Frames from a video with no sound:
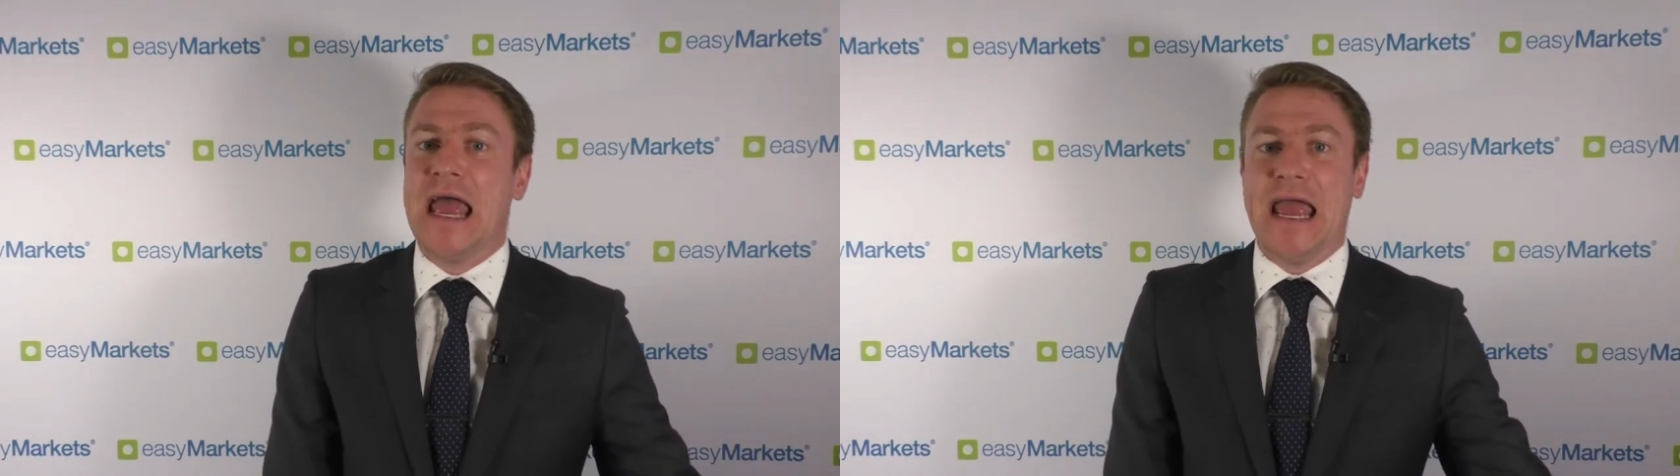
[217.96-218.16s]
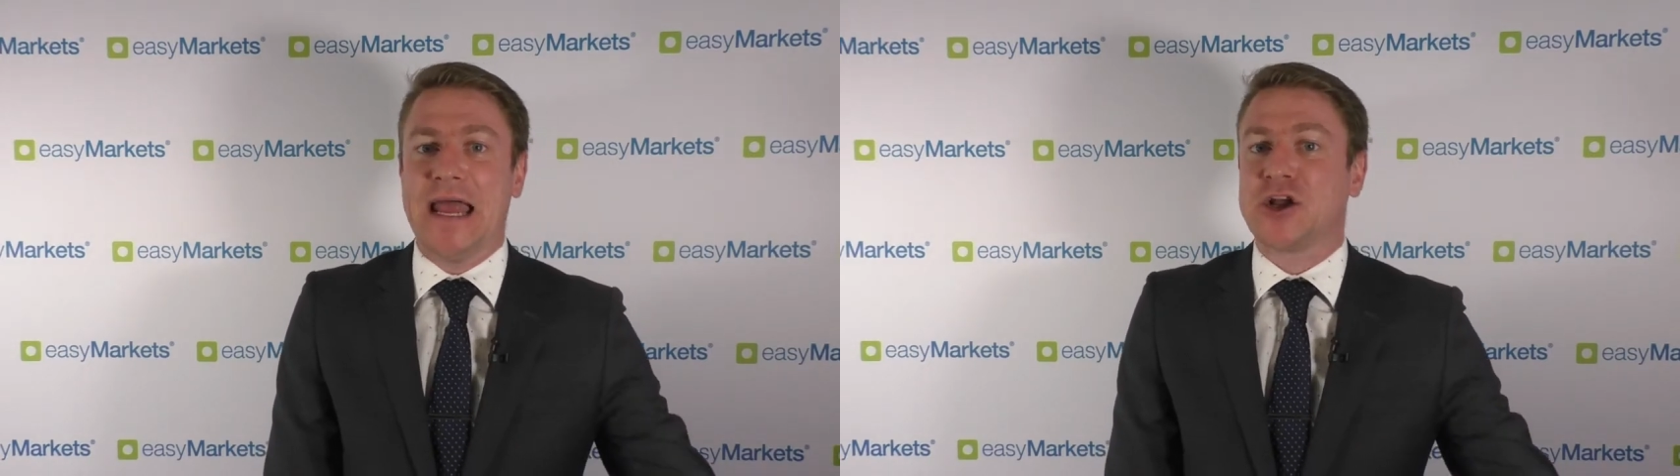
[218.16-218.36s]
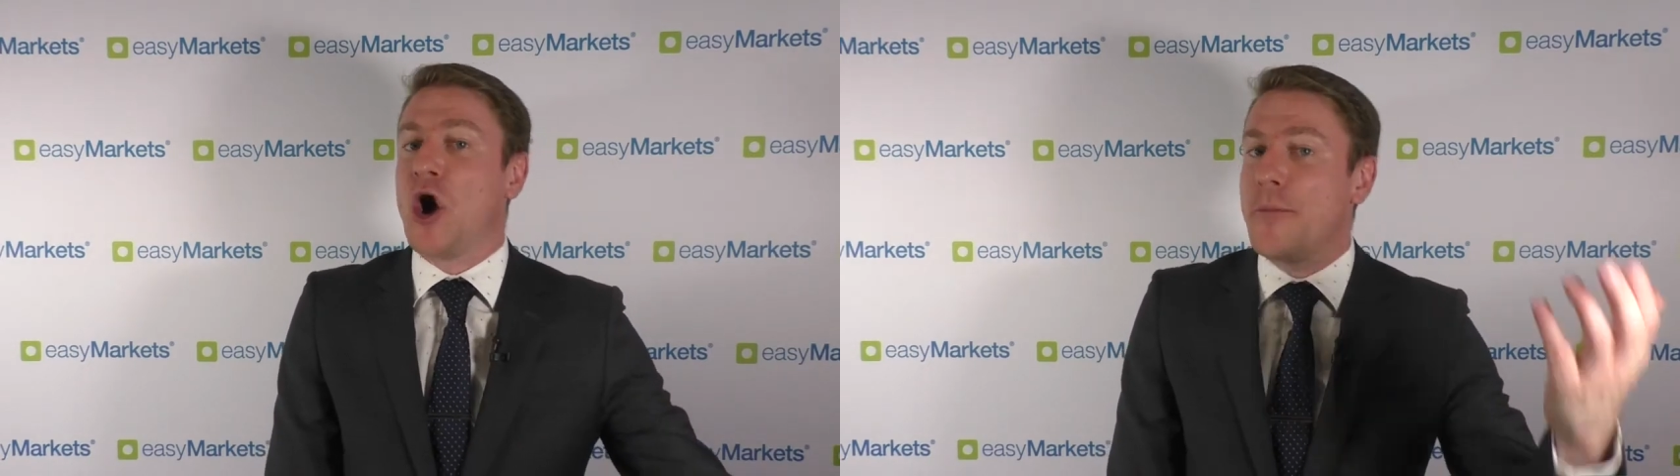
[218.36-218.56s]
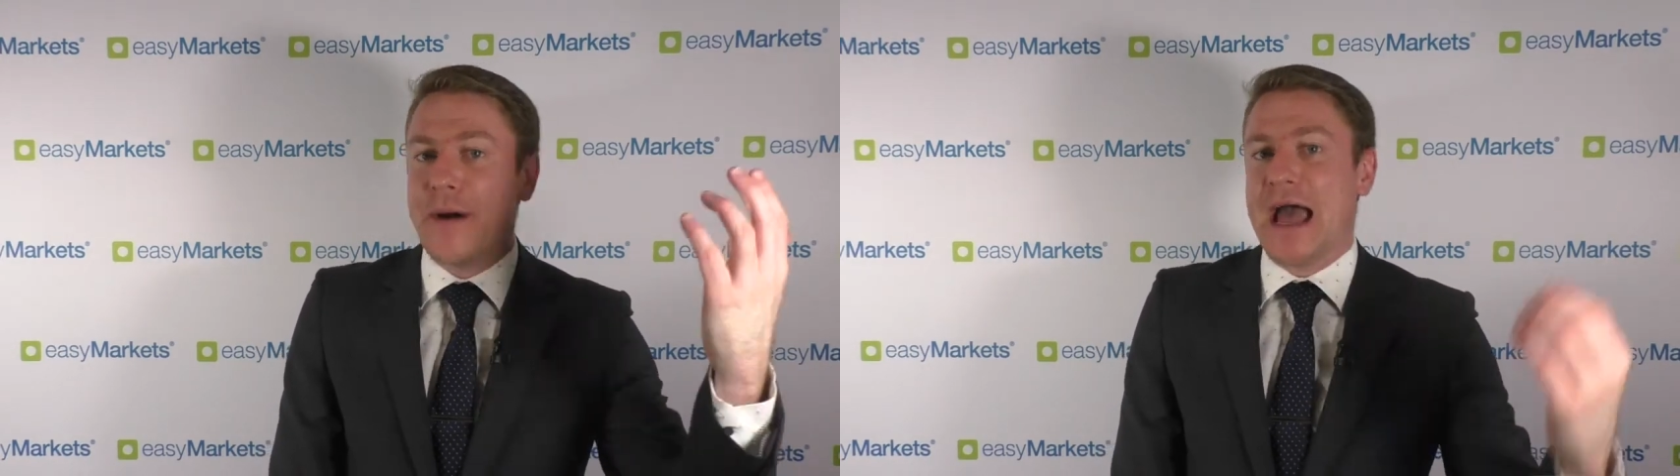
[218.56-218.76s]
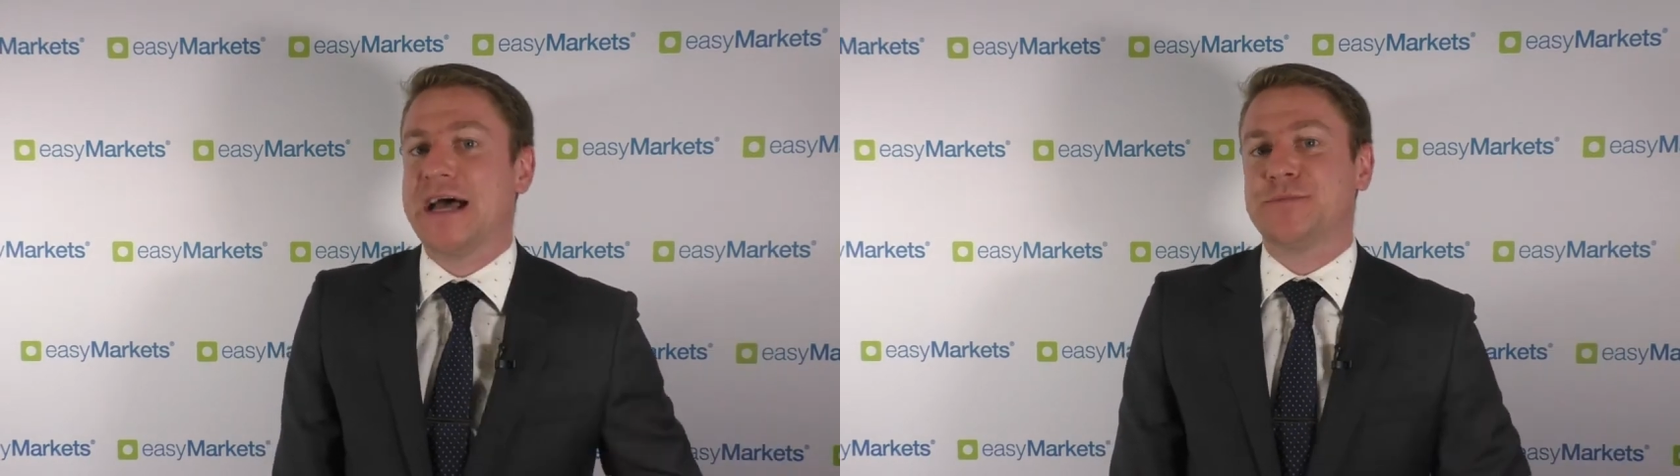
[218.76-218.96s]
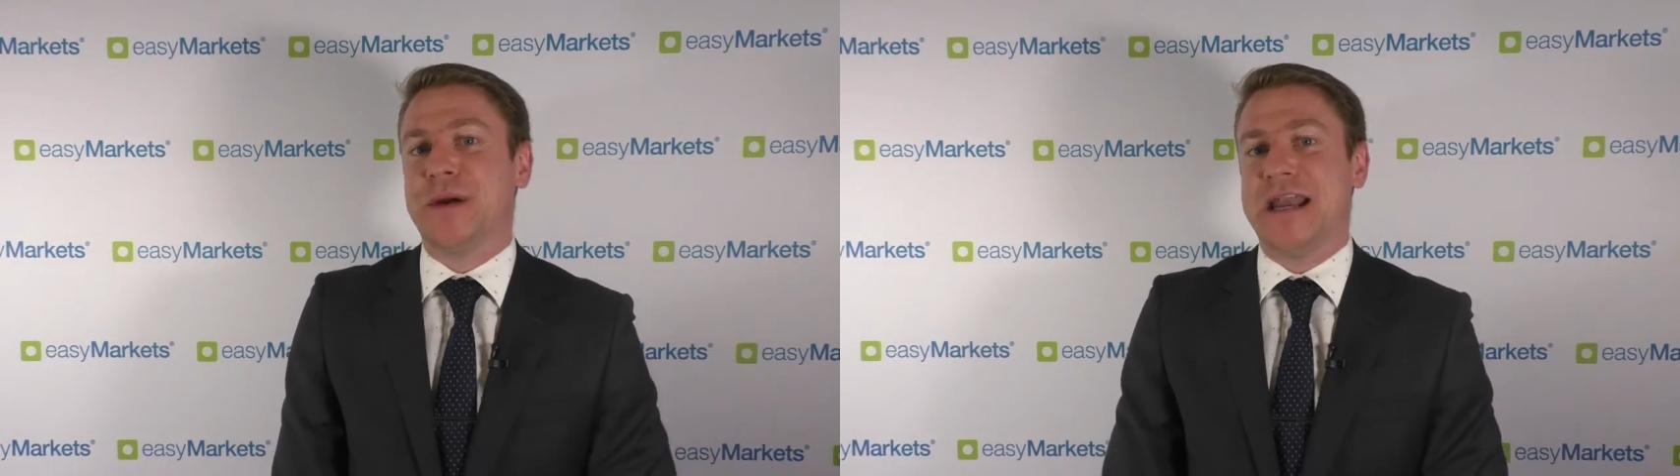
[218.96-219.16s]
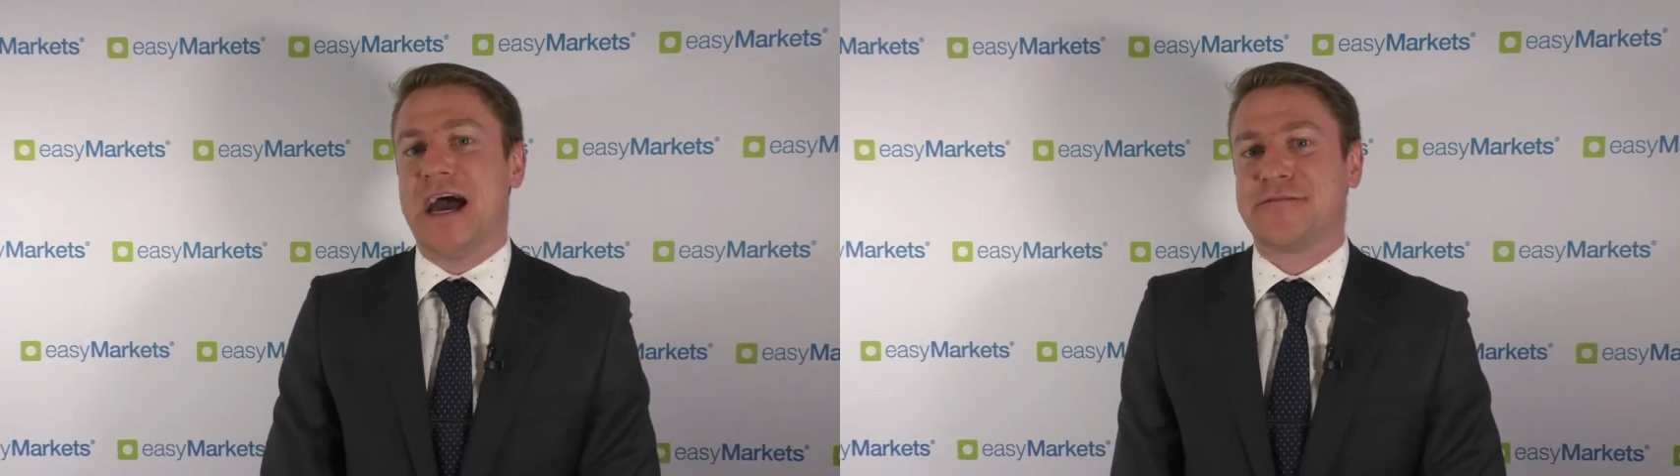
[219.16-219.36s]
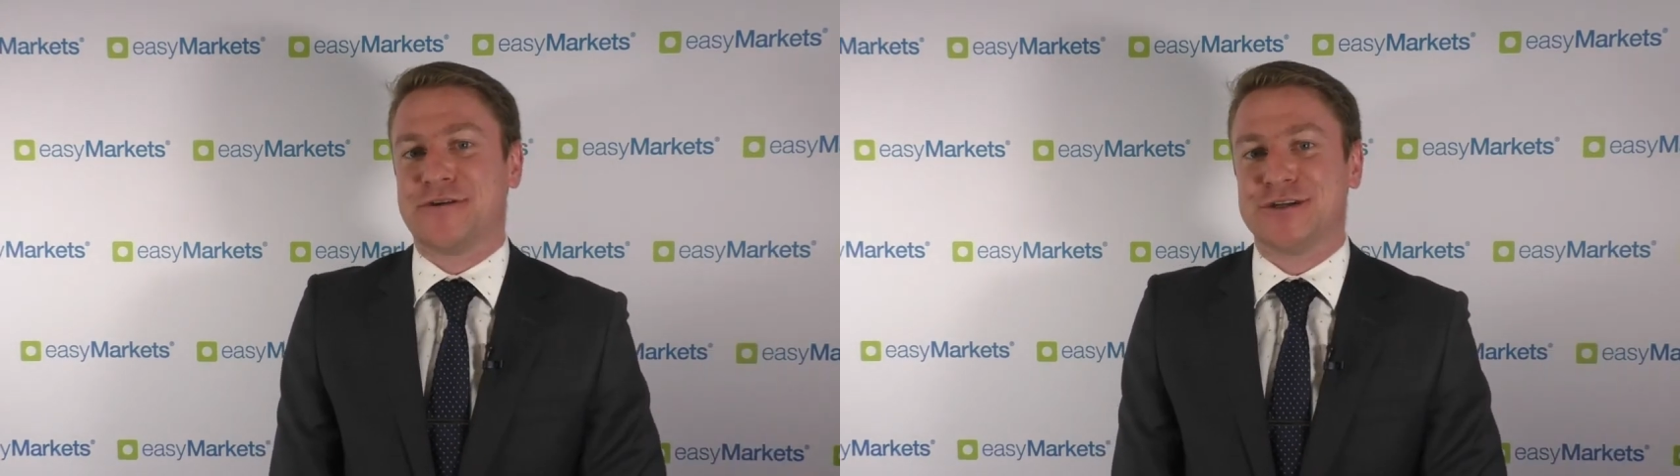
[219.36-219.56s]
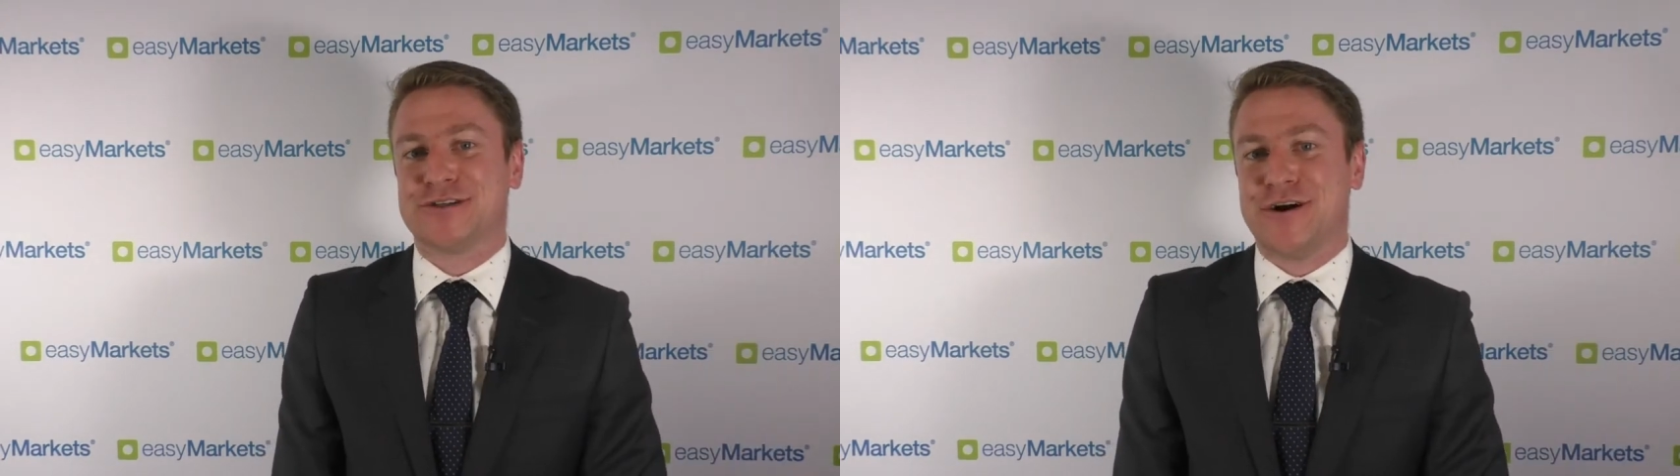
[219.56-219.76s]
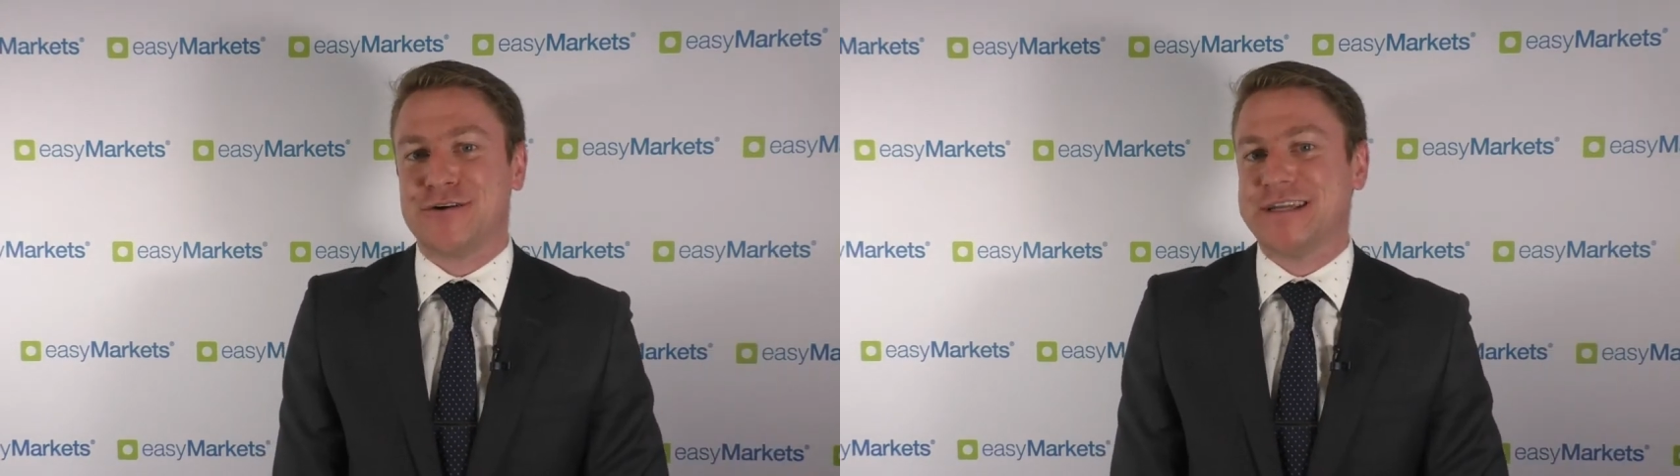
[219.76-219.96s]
and copper has been out of control